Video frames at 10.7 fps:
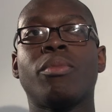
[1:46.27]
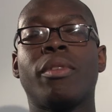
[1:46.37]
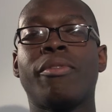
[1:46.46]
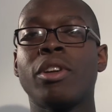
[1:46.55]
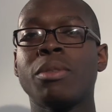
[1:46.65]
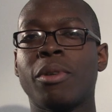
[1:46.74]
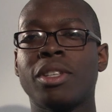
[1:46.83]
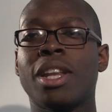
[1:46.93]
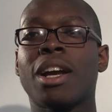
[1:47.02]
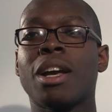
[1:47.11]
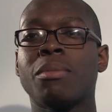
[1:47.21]
The first person
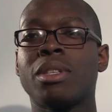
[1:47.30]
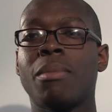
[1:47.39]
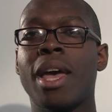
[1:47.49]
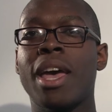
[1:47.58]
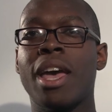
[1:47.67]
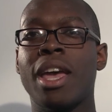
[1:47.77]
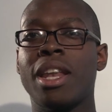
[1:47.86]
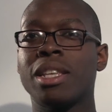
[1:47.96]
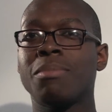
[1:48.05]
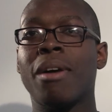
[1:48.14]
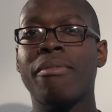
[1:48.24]
that comes to my head is
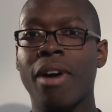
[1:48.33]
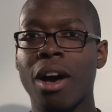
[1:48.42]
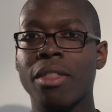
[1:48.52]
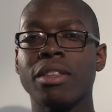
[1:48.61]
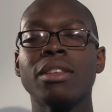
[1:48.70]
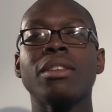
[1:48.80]
my father,